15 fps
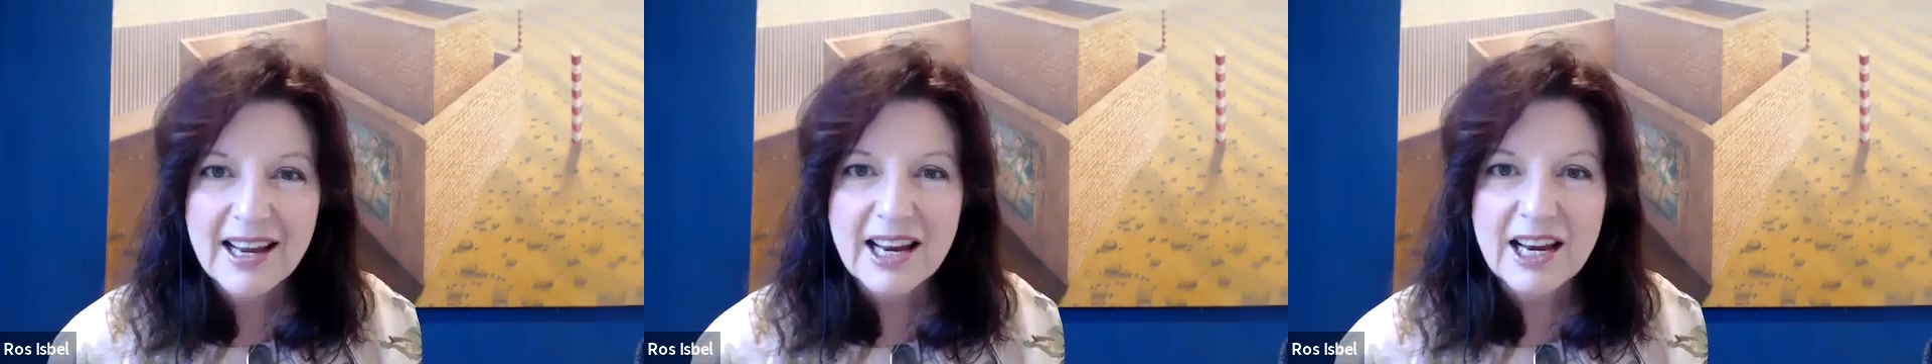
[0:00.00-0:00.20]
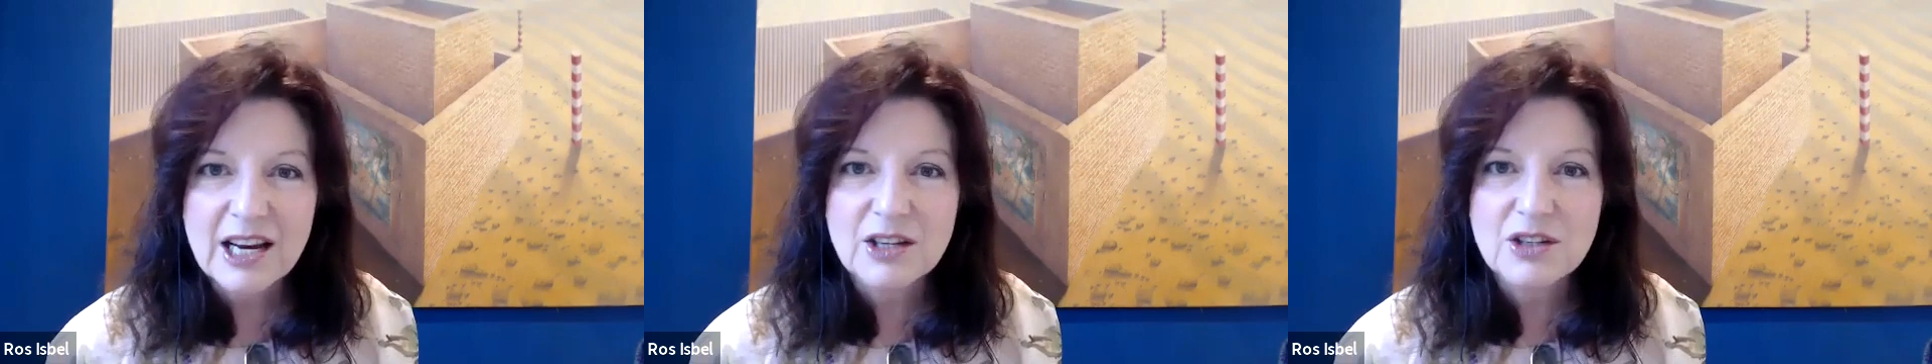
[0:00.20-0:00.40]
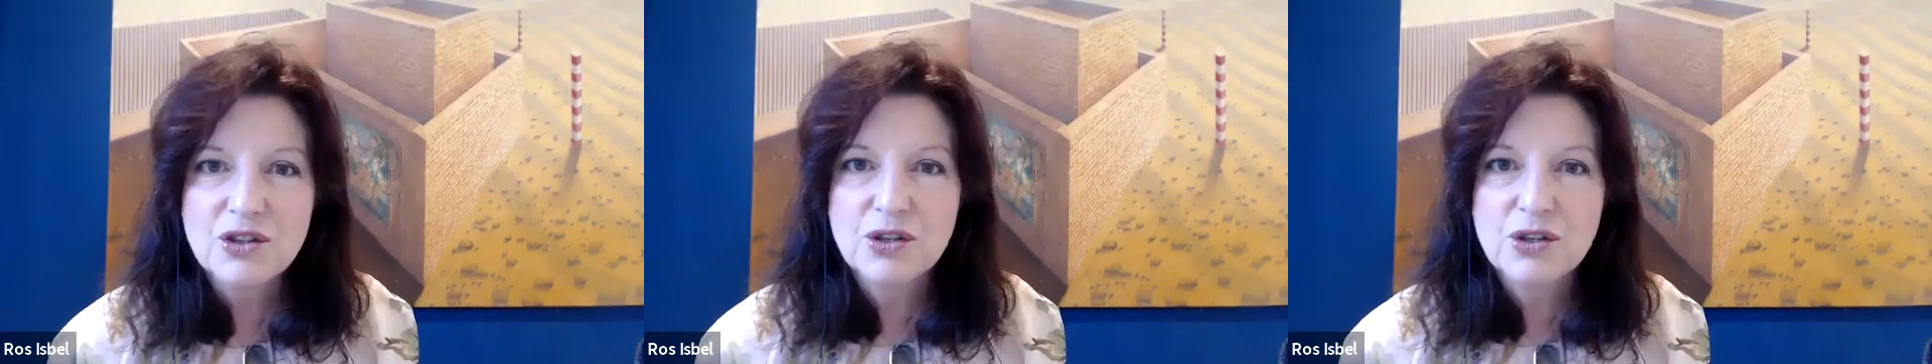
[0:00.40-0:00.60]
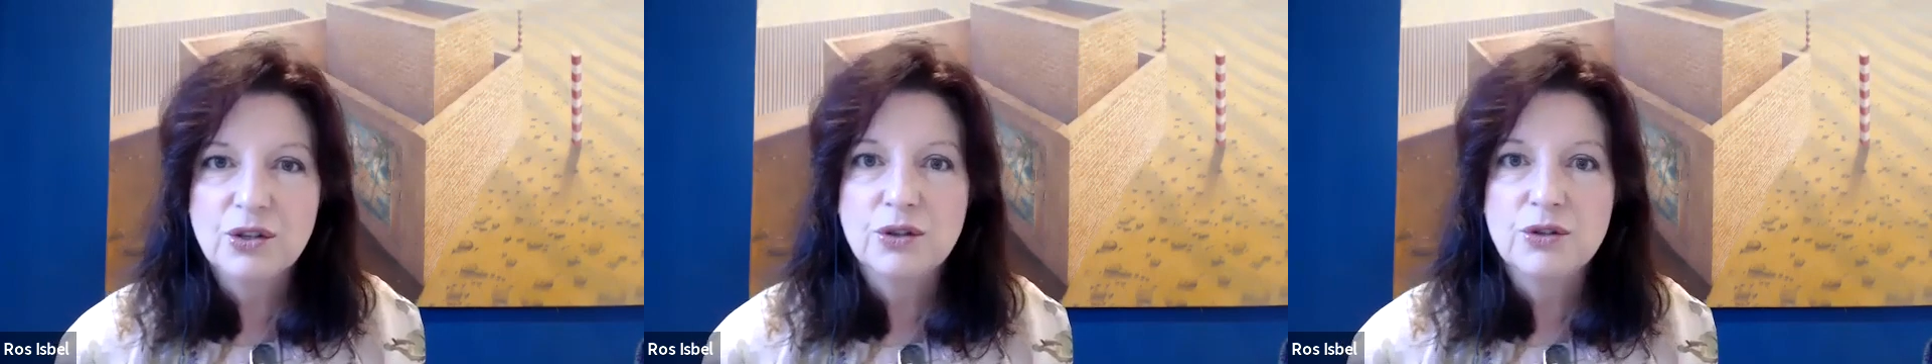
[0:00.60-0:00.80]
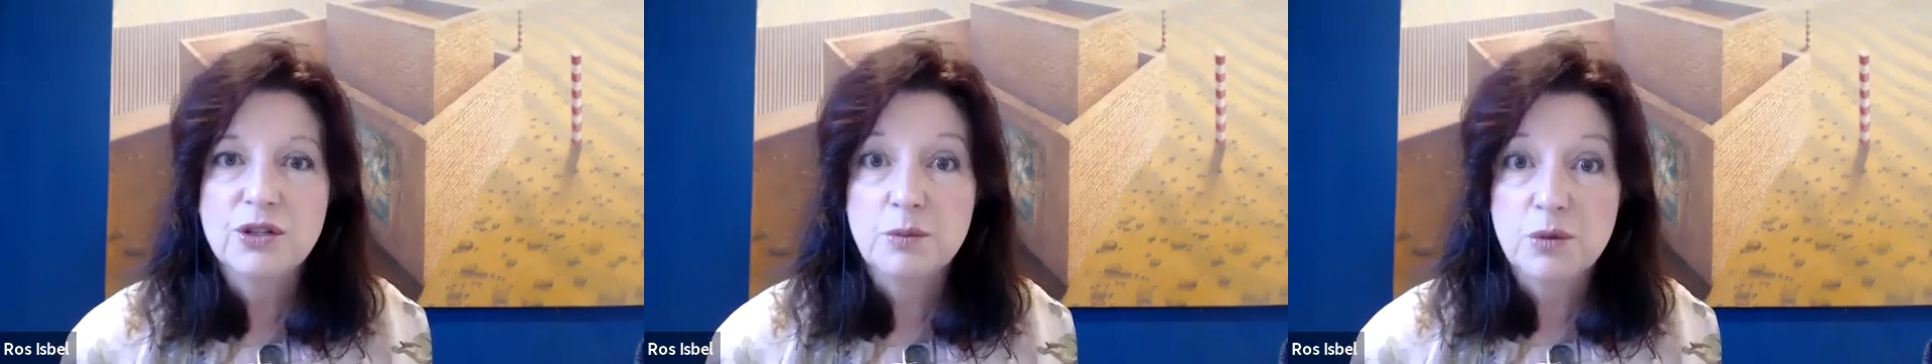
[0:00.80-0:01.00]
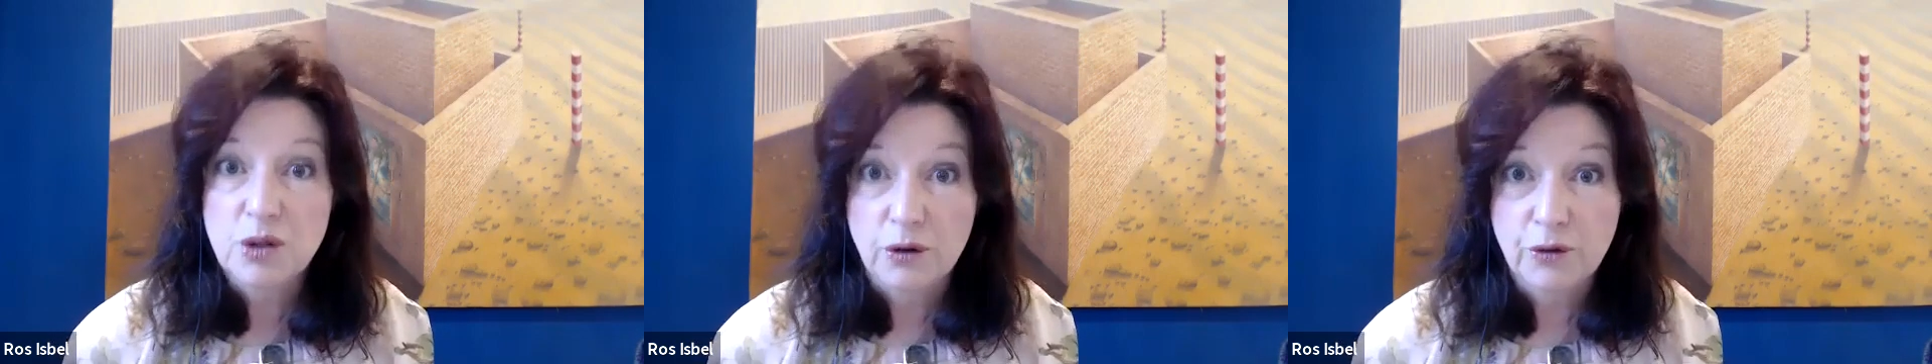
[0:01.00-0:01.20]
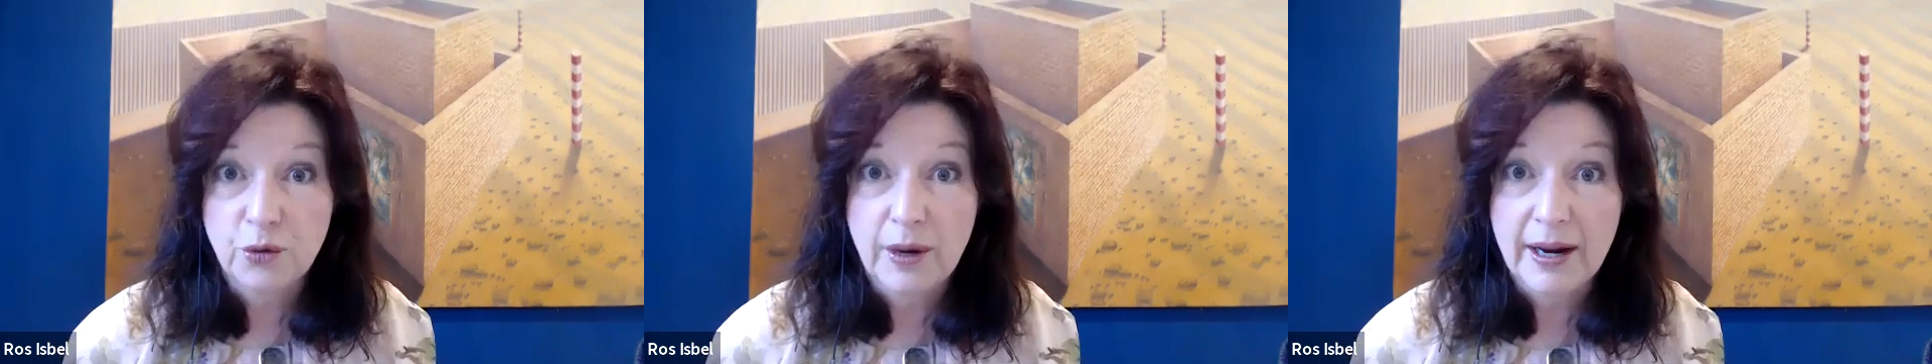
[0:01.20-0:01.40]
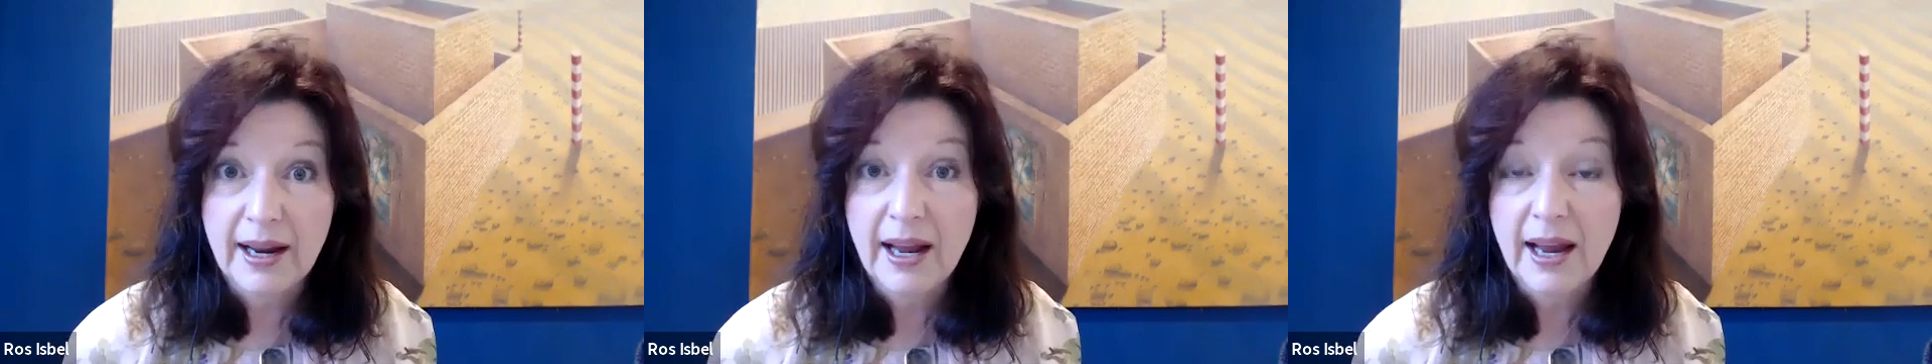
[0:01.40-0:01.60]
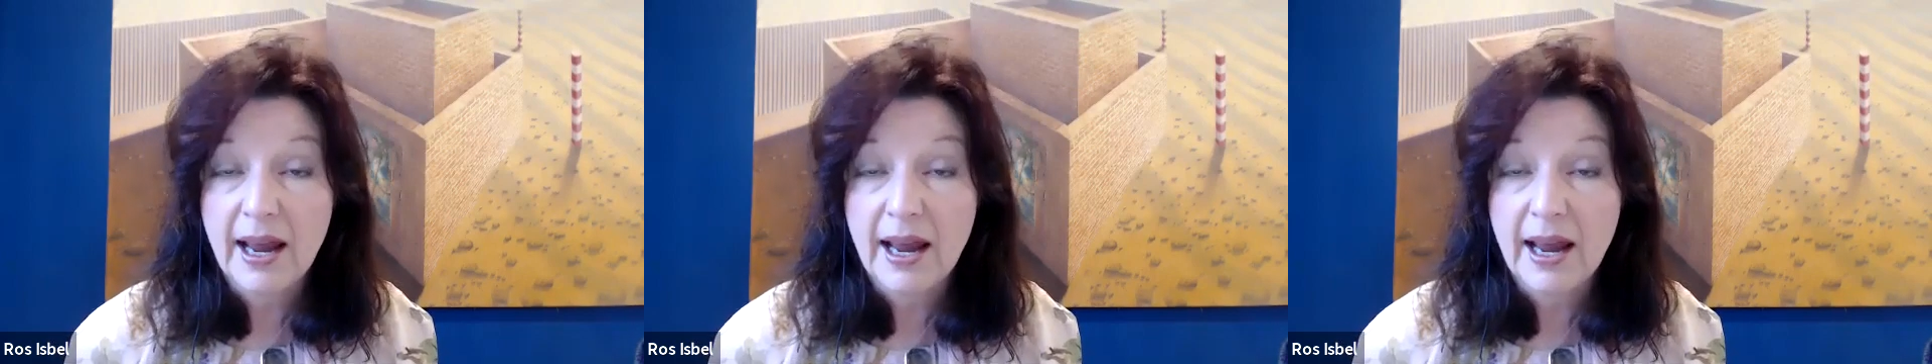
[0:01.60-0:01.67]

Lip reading: into some software,